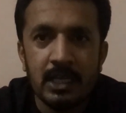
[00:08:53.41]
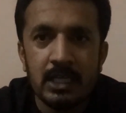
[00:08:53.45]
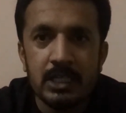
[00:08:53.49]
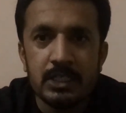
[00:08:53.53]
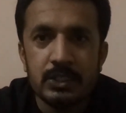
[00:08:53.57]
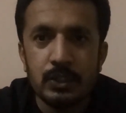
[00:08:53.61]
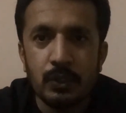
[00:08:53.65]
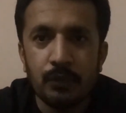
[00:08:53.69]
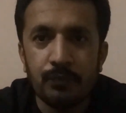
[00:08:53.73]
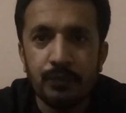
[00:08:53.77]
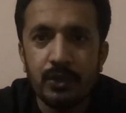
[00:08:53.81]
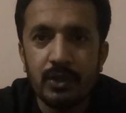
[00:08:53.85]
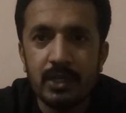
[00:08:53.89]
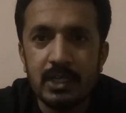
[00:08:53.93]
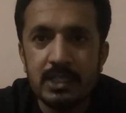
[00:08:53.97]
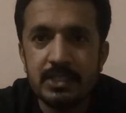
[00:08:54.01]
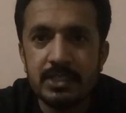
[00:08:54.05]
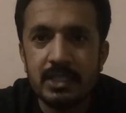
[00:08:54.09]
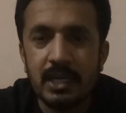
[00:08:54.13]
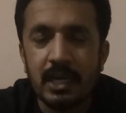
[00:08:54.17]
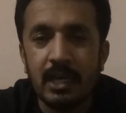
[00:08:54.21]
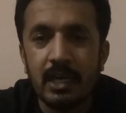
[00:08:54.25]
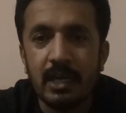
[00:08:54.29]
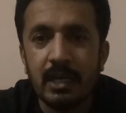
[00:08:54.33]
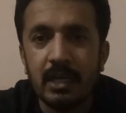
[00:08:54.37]
So viewers,
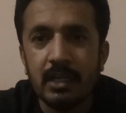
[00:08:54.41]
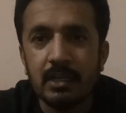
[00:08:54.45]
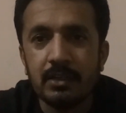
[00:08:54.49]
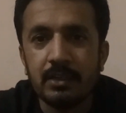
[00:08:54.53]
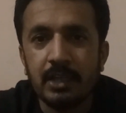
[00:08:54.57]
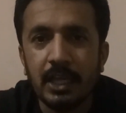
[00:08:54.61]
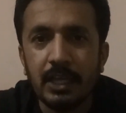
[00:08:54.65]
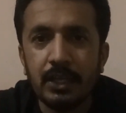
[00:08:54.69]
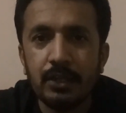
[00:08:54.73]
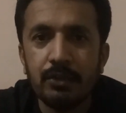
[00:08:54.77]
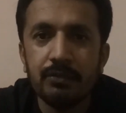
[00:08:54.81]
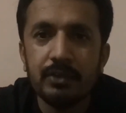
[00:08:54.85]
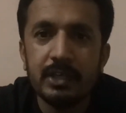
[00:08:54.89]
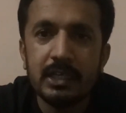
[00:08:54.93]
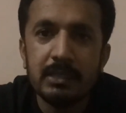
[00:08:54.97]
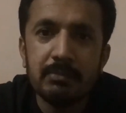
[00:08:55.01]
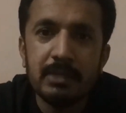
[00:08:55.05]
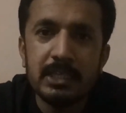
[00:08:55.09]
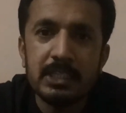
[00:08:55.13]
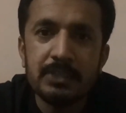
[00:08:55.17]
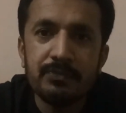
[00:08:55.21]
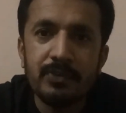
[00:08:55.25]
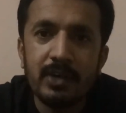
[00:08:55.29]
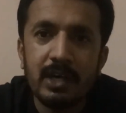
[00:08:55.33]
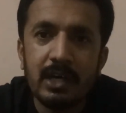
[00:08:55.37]
thank you very
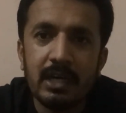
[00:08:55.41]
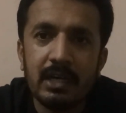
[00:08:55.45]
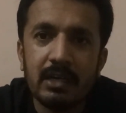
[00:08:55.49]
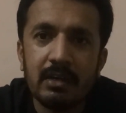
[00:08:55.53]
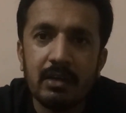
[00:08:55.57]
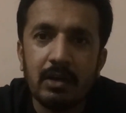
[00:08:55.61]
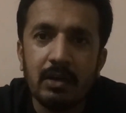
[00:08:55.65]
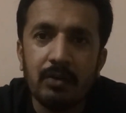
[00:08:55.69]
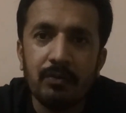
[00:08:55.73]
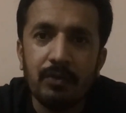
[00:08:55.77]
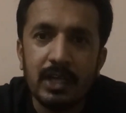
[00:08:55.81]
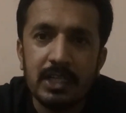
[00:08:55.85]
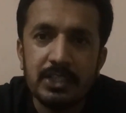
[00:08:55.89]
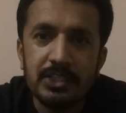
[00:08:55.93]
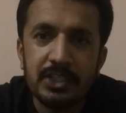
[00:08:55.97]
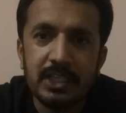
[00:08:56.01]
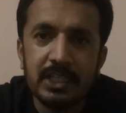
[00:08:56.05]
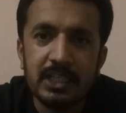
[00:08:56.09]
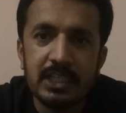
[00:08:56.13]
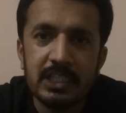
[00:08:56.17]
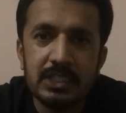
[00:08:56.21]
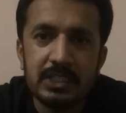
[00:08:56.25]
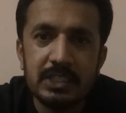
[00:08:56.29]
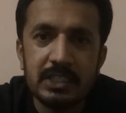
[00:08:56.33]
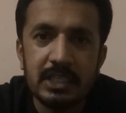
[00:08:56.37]
much for watching
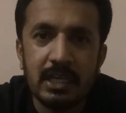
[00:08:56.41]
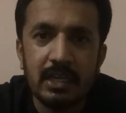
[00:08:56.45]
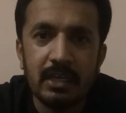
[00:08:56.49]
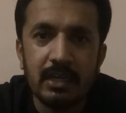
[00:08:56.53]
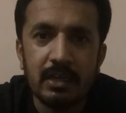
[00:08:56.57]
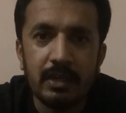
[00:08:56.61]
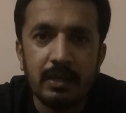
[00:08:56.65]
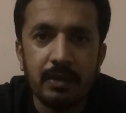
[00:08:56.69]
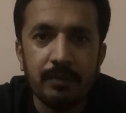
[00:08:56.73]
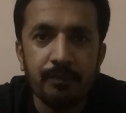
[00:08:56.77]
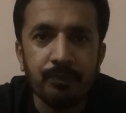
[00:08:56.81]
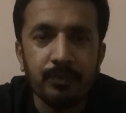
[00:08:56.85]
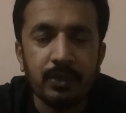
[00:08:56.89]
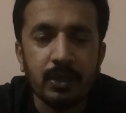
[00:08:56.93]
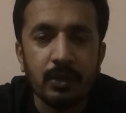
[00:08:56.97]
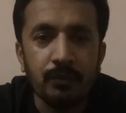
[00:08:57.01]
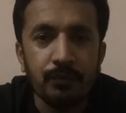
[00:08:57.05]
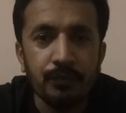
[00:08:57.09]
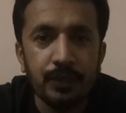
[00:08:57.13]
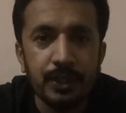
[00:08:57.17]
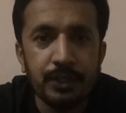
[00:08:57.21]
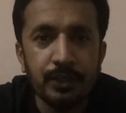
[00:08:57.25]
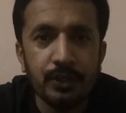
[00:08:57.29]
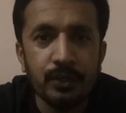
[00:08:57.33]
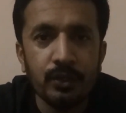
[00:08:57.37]
this
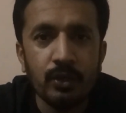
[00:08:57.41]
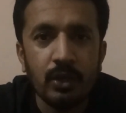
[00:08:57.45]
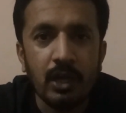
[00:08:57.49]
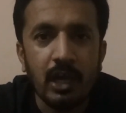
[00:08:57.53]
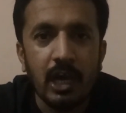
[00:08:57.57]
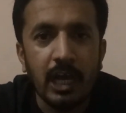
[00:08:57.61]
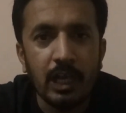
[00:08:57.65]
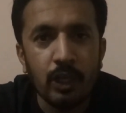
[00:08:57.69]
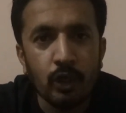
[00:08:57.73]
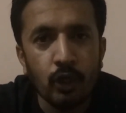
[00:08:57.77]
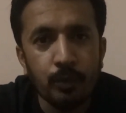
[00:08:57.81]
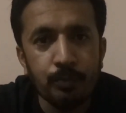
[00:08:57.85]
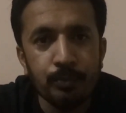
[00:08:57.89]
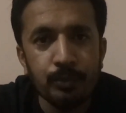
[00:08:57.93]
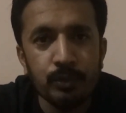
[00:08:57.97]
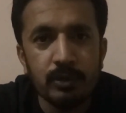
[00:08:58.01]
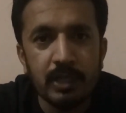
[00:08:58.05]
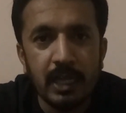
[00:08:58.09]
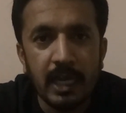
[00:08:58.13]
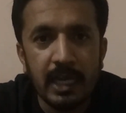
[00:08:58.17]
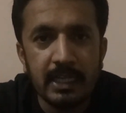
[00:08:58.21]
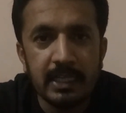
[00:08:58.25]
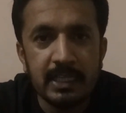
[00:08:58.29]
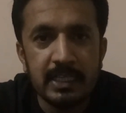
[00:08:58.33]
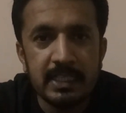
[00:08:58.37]
video. I hope you
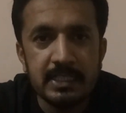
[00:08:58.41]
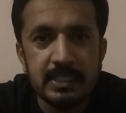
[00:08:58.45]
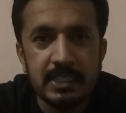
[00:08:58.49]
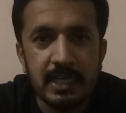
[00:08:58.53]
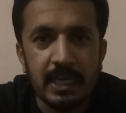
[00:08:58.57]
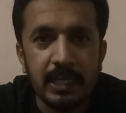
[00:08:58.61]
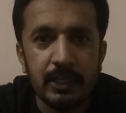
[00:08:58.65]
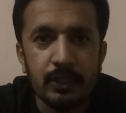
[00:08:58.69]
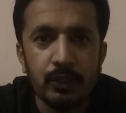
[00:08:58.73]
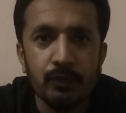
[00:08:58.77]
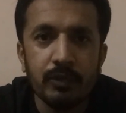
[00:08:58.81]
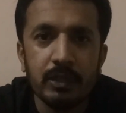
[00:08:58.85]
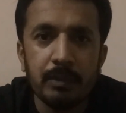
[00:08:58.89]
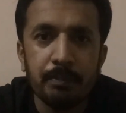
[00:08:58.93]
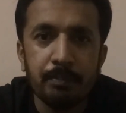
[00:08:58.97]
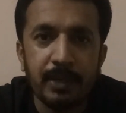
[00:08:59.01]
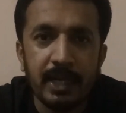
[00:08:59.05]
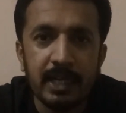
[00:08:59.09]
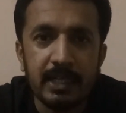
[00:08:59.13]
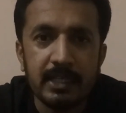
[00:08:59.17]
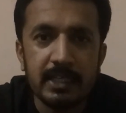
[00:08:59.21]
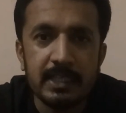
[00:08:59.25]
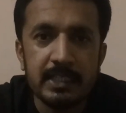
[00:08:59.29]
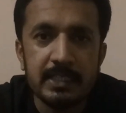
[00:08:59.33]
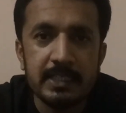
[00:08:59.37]
like this and you will
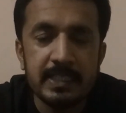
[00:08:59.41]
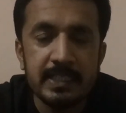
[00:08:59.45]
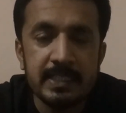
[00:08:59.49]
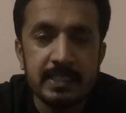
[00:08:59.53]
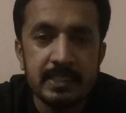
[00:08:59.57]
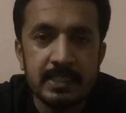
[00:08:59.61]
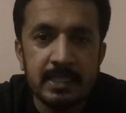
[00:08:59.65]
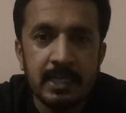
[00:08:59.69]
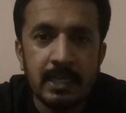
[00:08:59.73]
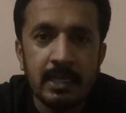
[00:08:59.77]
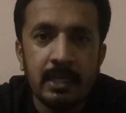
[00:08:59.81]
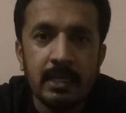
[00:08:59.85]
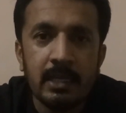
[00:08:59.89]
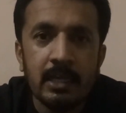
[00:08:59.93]
practice this.